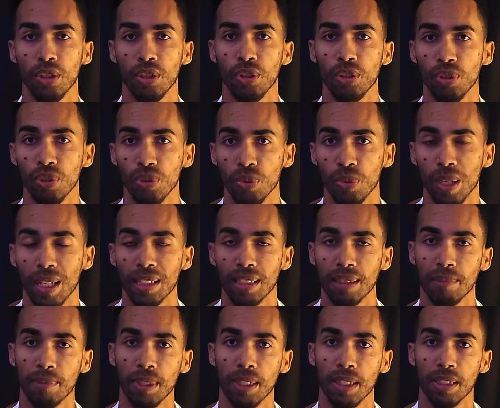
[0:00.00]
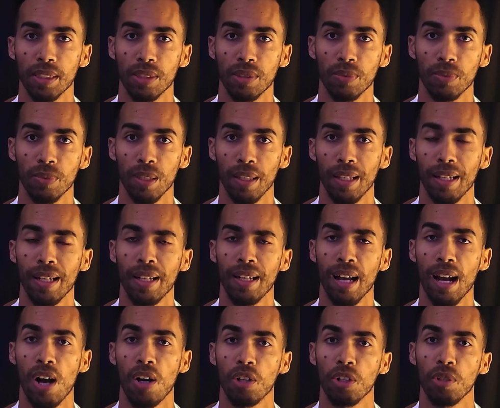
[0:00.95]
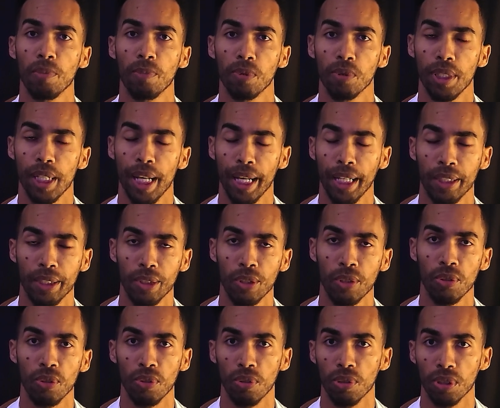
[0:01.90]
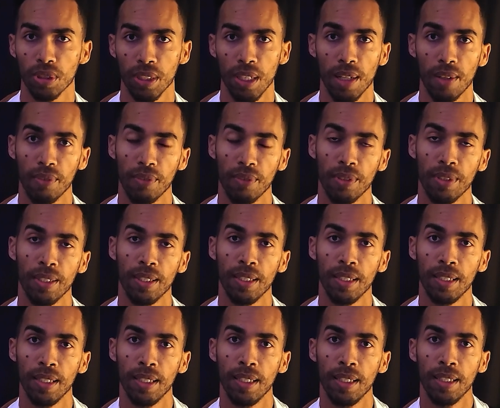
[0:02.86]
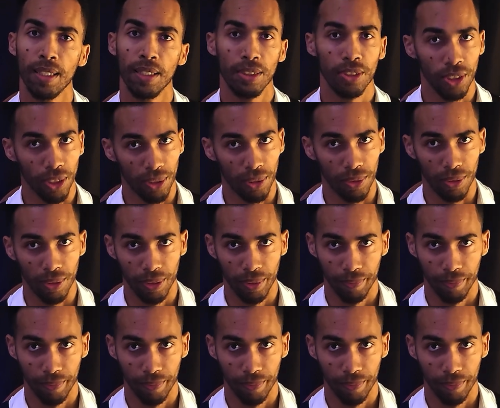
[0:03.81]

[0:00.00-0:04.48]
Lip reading: you as a person within and how do you protect yourself. So,